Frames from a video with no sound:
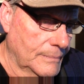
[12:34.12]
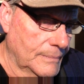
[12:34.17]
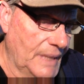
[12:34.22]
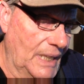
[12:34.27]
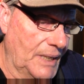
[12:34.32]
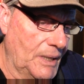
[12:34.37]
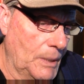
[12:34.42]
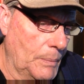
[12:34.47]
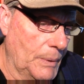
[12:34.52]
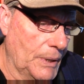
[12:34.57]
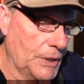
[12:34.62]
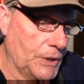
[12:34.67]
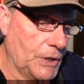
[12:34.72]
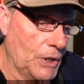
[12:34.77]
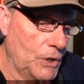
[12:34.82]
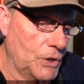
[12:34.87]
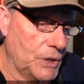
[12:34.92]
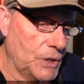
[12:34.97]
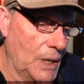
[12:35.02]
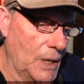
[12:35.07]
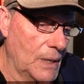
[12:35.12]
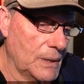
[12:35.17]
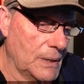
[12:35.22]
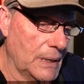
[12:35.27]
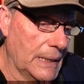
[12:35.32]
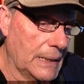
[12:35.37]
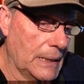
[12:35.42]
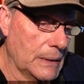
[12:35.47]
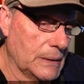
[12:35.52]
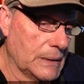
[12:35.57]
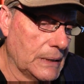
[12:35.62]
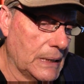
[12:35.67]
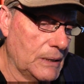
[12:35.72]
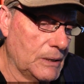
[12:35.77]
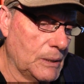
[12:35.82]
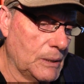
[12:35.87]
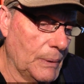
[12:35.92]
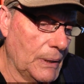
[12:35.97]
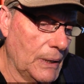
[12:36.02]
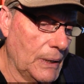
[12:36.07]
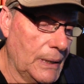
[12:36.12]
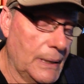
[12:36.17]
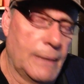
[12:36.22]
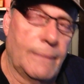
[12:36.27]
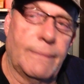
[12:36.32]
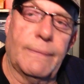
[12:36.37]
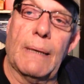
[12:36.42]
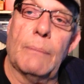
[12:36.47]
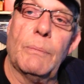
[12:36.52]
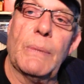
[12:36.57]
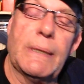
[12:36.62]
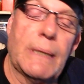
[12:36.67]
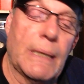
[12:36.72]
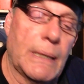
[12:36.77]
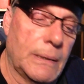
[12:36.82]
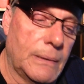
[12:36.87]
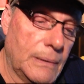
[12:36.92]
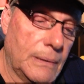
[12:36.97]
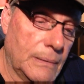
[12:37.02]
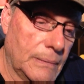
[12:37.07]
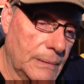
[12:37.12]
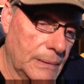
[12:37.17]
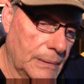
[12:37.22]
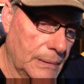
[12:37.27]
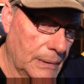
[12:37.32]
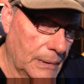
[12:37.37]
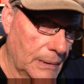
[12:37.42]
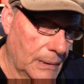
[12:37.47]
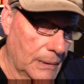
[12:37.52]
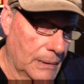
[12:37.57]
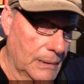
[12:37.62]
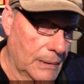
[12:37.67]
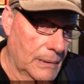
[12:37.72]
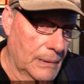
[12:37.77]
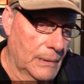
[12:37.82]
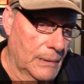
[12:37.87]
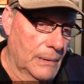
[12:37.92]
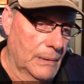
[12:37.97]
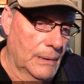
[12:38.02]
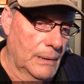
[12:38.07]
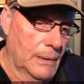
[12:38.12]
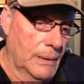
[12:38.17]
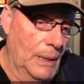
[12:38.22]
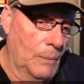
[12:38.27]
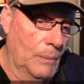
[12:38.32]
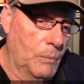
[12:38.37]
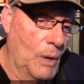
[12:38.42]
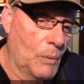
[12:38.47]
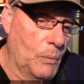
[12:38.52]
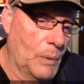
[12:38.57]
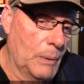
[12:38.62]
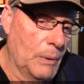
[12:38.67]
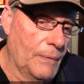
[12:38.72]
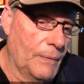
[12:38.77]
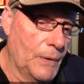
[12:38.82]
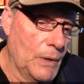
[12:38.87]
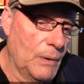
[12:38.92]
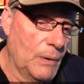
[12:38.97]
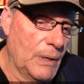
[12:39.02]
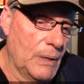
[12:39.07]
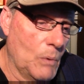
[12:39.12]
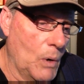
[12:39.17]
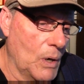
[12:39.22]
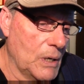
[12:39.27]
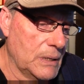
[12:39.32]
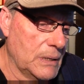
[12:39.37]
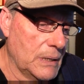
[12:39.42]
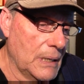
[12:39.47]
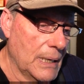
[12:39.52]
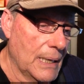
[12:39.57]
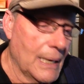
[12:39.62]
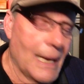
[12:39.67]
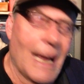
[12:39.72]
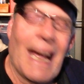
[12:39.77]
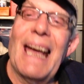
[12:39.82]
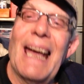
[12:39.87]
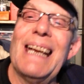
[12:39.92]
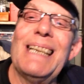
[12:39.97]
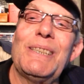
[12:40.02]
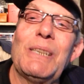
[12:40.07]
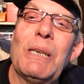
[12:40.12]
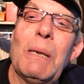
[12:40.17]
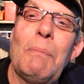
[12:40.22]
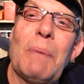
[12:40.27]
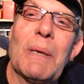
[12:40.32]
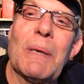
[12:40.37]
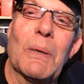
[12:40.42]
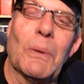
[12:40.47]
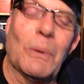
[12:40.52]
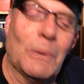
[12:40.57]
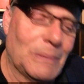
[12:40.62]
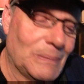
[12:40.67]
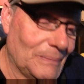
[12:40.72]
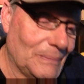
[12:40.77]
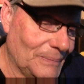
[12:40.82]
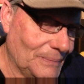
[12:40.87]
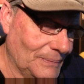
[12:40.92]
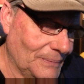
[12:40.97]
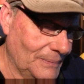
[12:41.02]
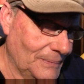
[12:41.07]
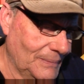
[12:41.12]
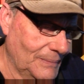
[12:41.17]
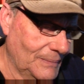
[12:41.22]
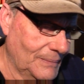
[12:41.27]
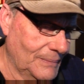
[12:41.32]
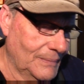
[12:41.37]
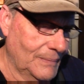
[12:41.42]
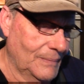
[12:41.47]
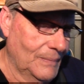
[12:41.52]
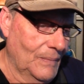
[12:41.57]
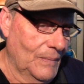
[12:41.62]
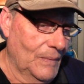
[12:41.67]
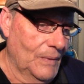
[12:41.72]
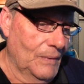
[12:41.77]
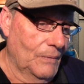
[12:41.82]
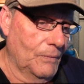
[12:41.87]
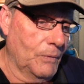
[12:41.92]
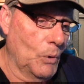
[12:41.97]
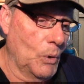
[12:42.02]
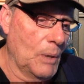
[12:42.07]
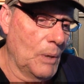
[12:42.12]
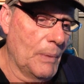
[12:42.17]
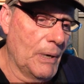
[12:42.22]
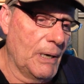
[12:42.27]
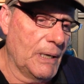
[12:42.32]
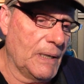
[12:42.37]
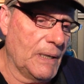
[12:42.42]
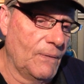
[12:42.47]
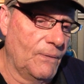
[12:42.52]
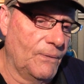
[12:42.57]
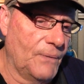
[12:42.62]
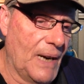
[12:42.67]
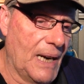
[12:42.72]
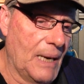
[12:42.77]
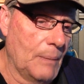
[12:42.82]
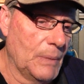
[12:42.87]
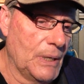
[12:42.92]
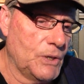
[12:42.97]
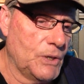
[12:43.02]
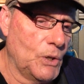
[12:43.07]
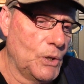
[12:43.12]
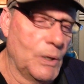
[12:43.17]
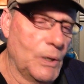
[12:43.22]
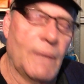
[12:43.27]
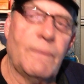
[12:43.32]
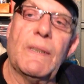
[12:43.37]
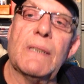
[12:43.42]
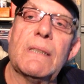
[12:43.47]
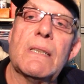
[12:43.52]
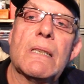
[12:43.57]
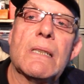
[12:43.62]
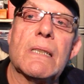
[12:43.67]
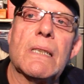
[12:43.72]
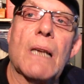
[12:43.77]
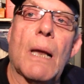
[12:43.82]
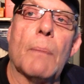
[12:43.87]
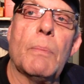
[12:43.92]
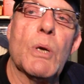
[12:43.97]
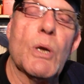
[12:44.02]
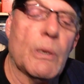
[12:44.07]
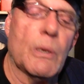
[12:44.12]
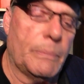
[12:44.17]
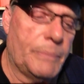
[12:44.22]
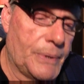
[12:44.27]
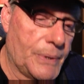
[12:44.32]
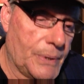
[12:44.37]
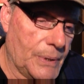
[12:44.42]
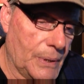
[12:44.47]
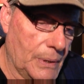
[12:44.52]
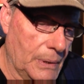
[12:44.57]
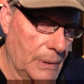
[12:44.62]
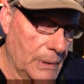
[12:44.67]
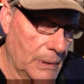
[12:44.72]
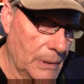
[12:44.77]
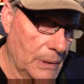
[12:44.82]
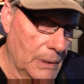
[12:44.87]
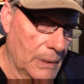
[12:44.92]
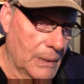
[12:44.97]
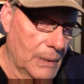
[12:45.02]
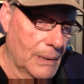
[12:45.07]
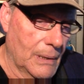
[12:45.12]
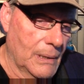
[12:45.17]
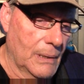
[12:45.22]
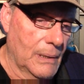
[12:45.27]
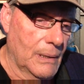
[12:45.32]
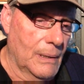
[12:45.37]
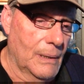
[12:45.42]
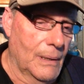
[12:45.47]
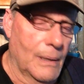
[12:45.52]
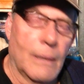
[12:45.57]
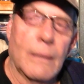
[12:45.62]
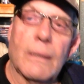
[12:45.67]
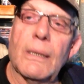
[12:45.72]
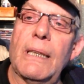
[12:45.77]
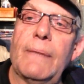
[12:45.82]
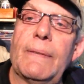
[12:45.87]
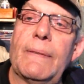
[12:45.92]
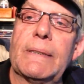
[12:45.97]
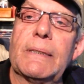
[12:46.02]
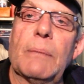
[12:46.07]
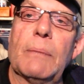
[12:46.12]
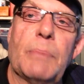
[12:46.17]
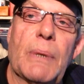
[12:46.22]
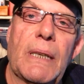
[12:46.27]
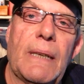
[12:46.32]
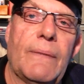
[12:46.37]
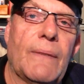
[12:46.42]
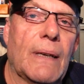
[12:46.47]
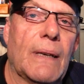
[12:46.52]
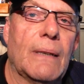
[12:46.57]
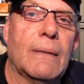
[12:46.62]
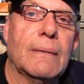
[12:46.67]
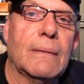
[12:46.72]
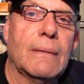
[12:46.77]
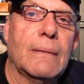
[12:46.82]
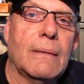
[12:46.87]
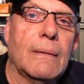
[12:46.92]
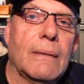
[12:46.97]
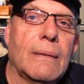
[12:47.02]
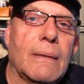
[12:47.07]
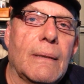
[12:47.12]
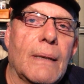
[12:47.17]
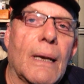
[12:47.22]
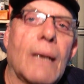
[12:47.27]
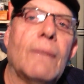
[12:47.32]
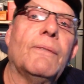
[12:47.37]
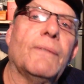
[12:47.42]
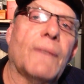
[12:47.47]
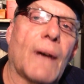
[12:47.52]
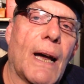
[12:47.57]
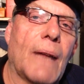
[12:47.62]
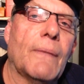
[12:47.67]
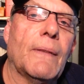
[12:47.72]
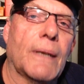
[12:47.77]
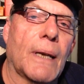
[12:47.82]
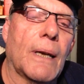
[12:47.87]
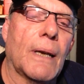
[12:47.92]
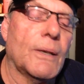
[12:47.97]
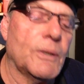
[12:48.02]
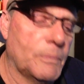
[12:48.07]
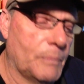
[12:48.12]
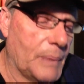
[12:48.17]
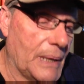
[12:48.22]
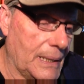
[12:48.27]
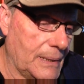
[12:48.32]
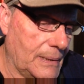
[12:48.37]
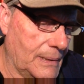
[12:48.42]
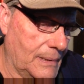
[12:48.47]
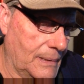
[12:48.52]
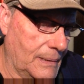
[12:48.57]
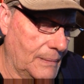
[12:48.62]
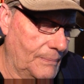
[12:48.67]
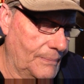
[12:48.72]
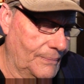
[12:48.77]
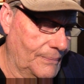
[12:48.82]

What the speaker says: Then there were the two shows that led us kids to believe, and we did, that what we were viewing was atypical for all American families who lived in the suburbs. Leave It to Beaver and Father Knows Best.